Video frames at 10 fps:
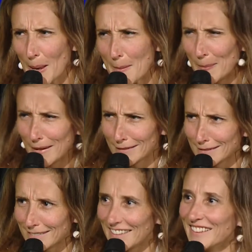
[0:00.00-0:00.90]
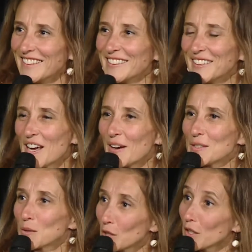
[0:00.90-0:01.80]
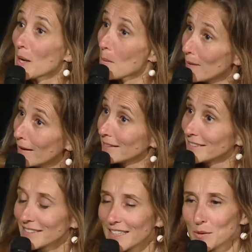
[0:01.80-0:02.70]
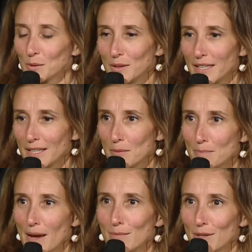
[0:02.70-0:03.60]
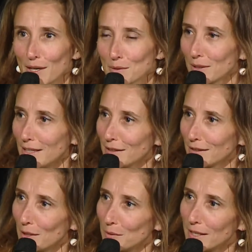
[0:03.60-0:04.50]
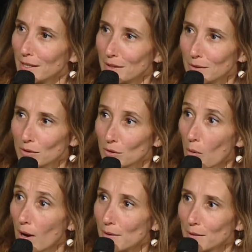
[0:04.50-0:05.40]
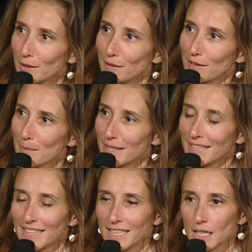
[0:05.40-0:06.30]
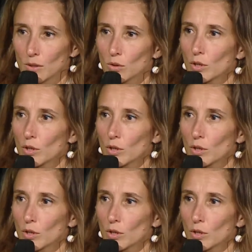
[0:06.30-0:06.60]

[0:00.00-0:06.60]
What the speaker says: situation in 2018? Well, I think you haven't looked for the right people, because, you know, there are so many